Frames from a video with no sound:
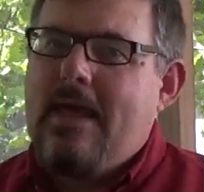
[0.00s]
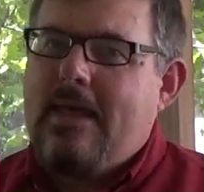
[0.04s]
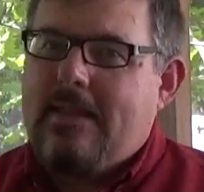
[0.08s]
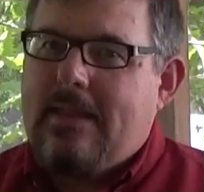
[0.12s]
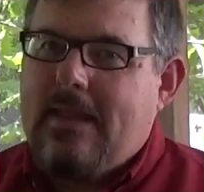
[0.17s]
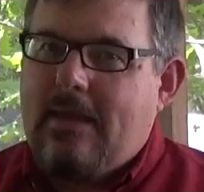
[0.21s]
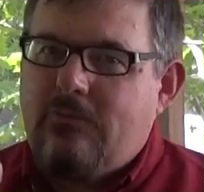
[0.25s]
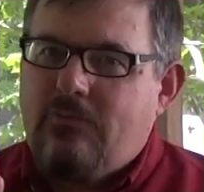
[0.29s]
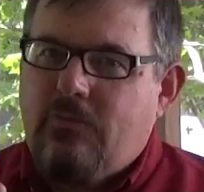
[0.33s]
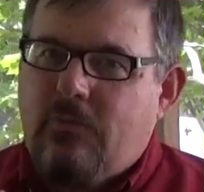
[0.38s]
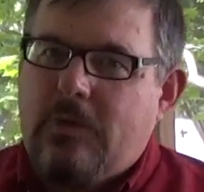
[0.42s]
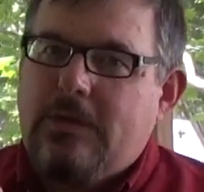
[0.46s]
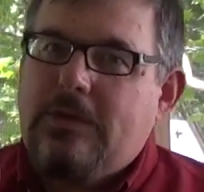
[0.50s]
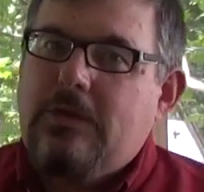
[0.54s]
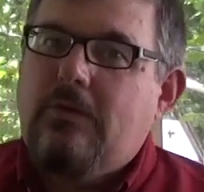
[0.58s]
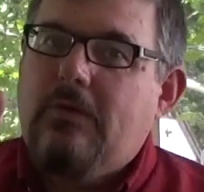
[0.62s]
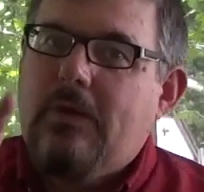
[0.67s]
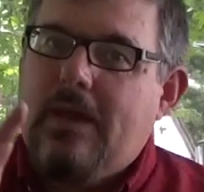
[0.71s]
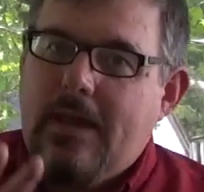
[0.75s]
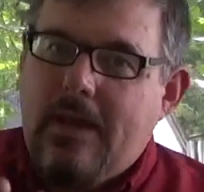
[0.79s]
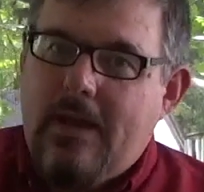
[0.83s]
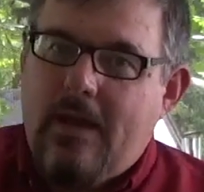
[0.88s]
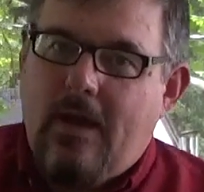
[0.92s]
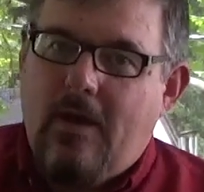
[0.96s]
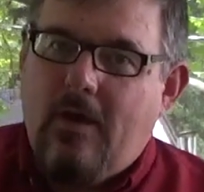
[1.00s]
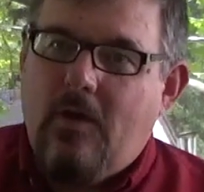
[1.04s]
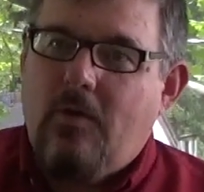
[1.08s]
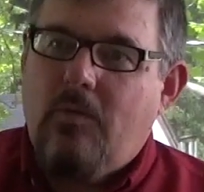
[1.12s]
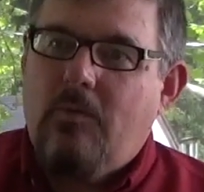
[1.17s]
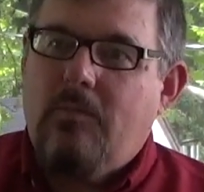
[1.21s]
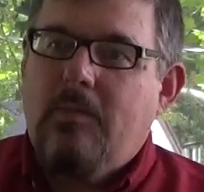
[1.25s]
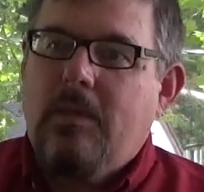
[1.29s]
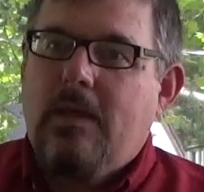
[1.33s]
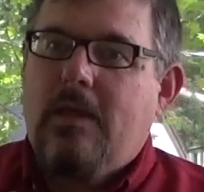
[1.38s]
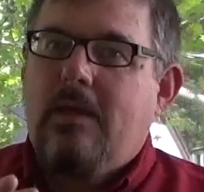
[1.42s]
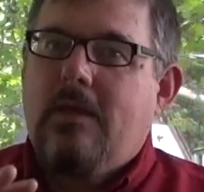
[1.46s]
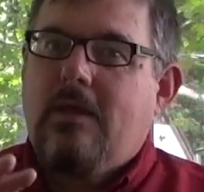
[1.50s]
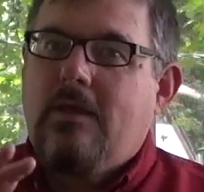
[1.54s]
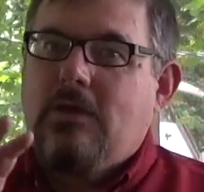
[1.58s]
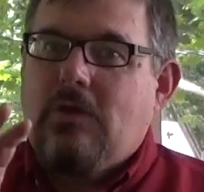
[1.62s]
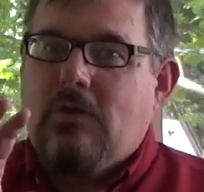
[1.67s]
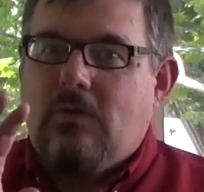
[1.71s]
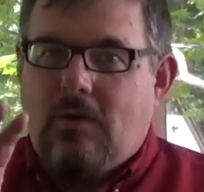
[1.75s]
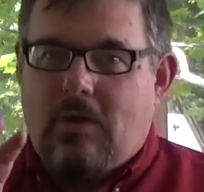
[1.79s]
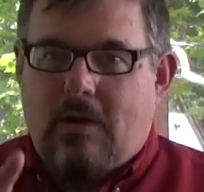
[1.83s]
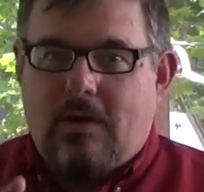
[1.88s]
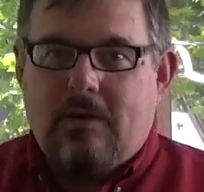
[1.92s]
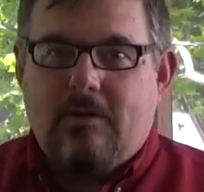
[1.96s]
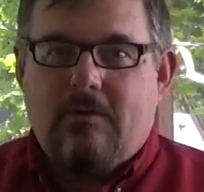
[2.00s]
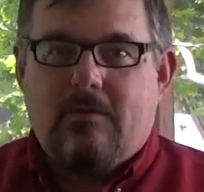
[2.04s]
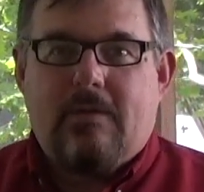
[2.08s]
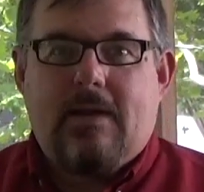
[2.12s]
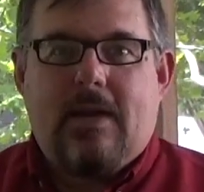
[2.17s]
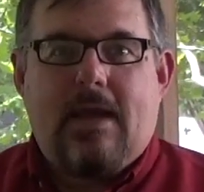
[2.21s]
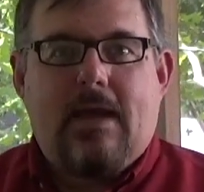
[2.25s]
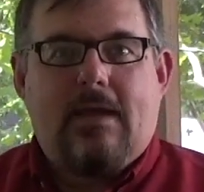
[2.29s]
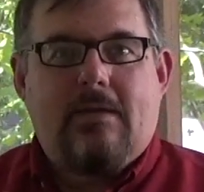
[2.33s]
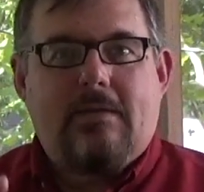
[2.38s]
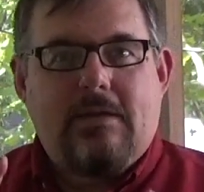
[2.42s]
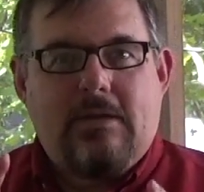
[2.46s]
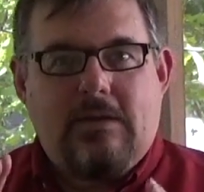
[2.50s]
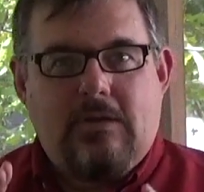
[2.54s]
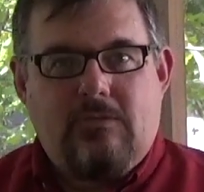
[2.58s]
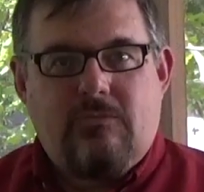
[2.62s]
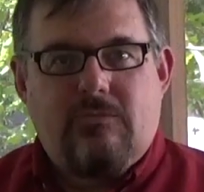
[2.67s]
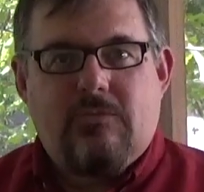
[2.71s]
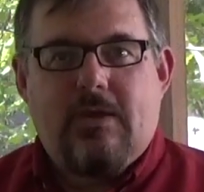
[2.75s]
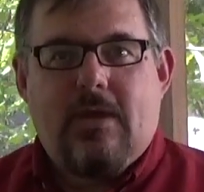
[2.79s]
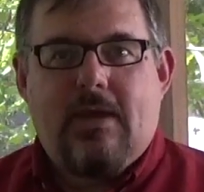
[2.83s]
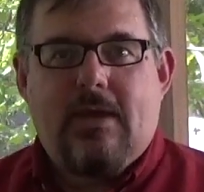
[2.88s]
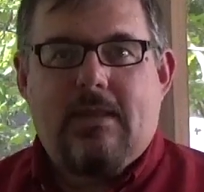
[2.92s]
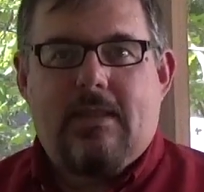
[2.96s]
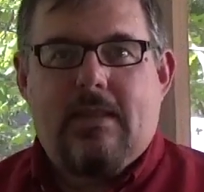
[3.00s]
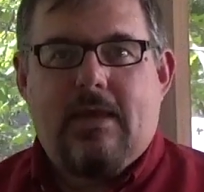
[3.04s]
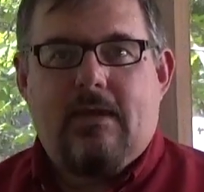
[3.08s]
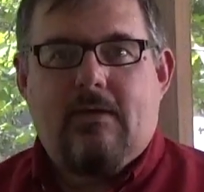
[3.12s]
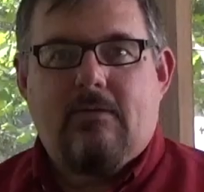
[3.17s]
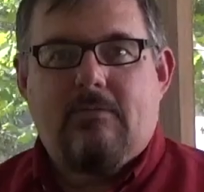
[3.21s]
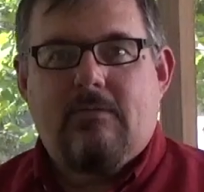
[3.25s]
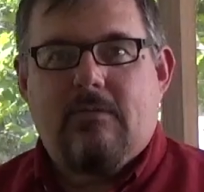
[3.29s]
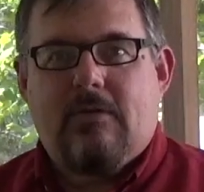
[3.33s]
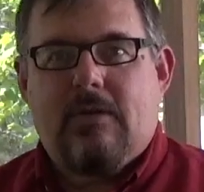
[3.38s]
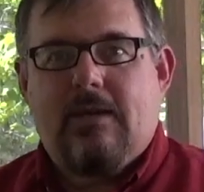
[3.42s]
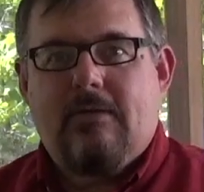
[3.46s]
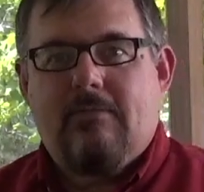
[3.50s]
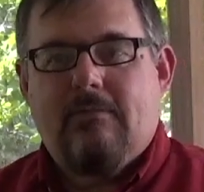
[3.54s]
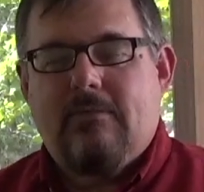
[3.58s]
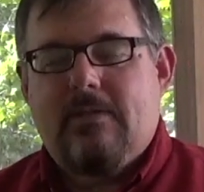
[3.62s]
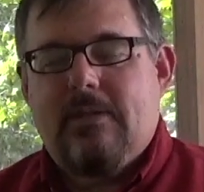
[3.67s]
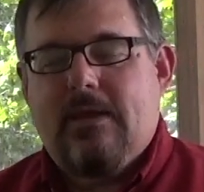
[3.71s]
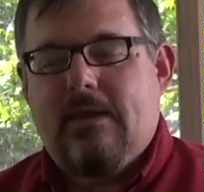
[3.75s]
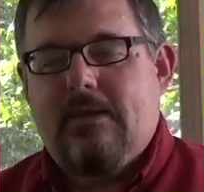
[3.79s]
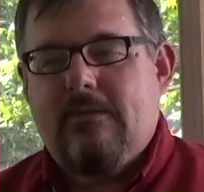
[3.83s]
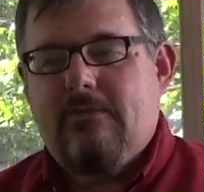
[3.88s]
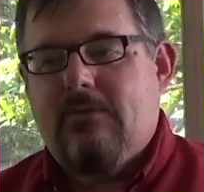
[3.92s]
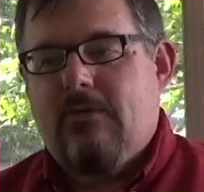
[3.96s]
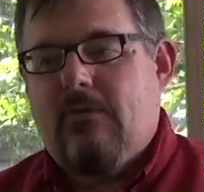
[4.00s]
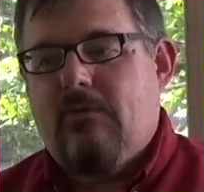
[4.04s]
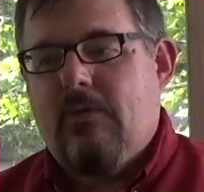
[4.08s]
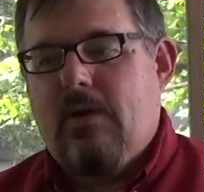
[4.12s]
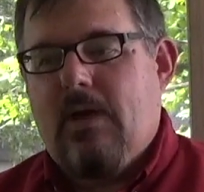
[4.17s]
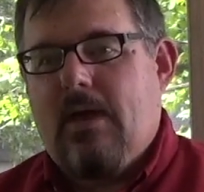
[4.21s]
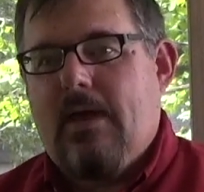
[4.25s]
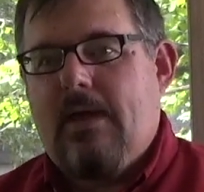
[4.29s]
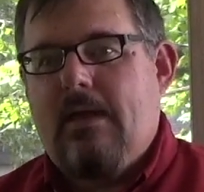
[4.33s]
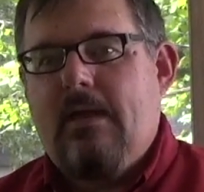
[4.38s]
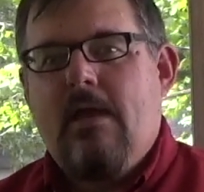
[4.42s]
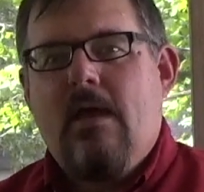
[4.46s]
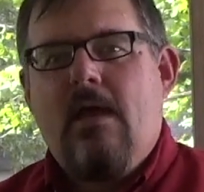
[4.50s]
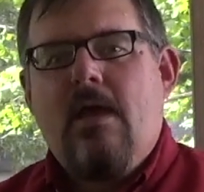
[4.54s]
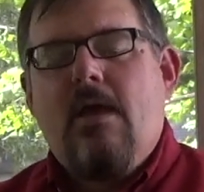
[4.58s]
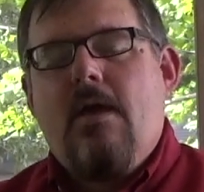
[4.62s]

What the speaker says: That's when you get home, you hunker down, and you stay there till everything's okay.